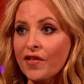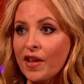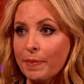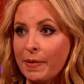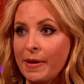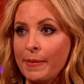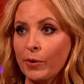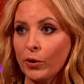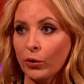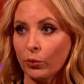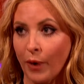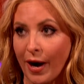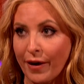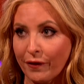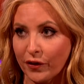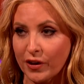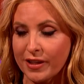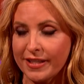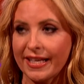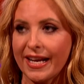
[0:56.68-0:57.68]
that people
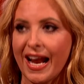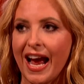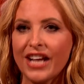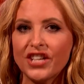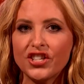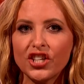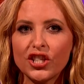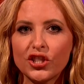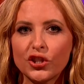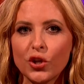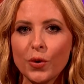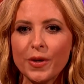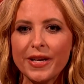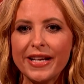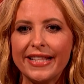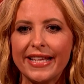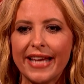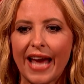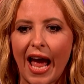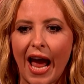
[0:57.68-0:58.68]
reference it. I just don't
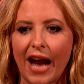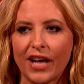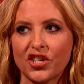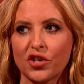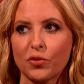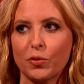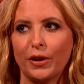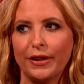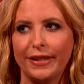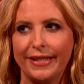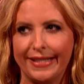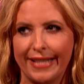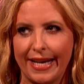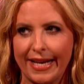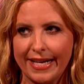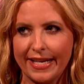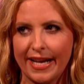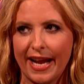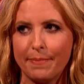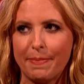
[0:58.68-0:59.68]
need the actual
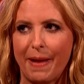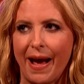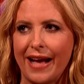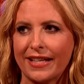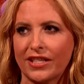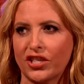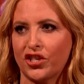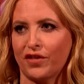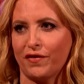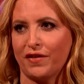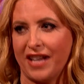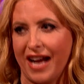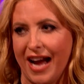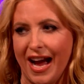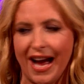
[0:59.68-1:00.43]
date and passage of